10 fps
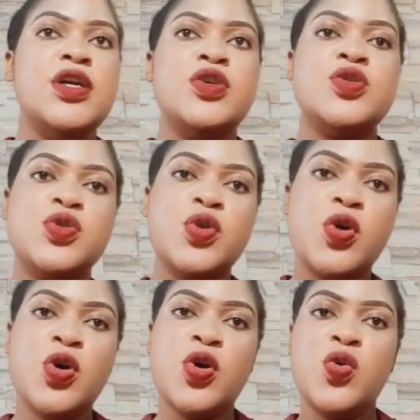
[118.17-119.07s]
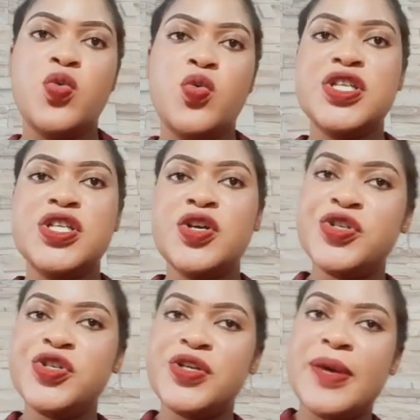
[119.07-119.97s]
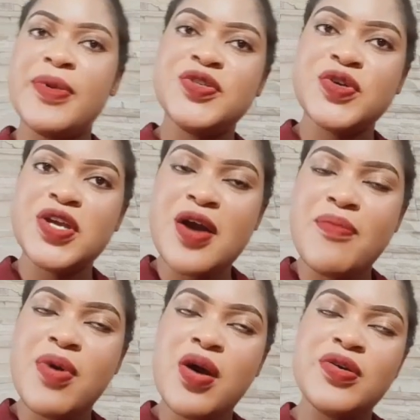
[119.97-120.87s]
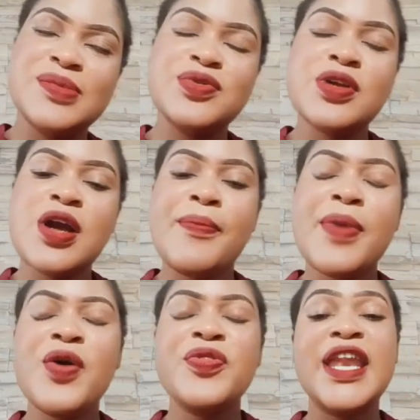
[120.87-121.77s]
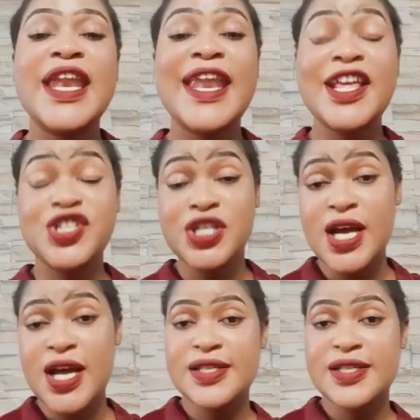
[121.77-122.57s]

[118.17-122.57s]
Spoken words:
So which lotion am I talking about? I'm talking about the Nature